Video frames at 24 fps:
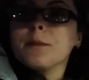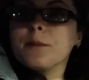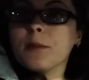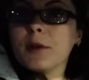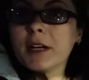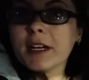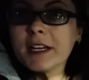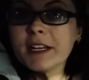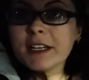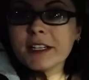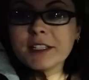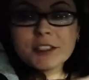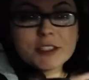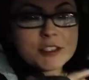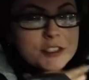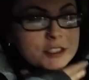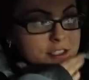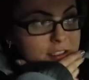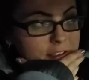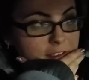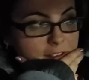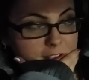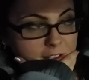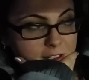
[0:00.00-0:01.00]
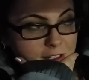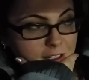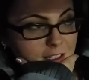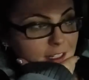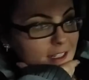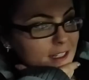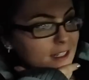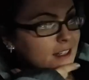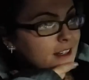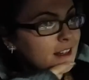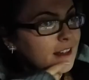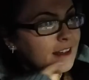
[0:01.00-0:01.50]
Breakage.
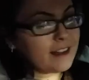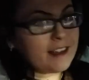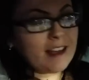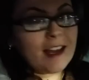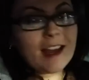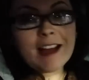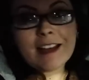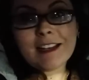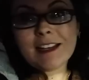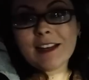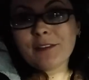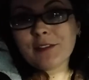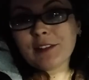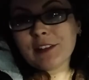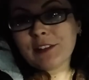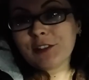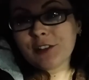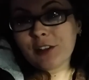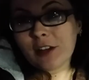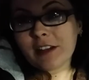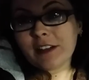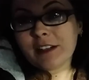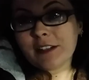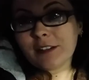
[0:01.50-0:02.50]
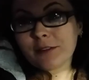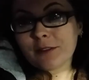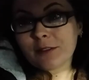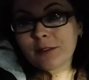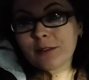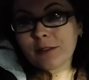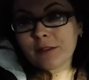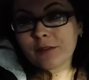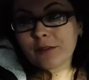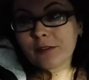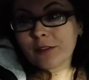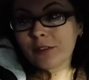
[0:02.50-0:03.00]
Yeah, I definitely do not need to
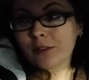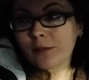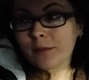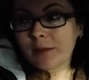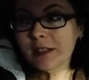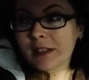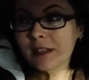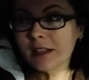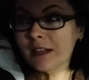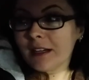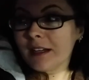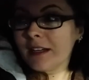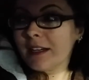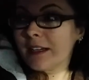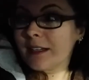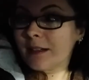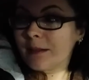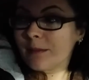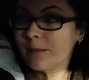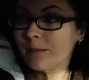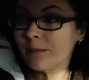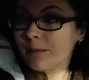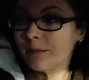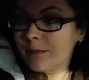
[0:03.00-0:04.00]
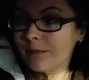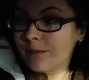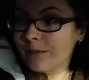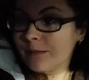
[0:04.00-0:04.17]
record for a little bit. I am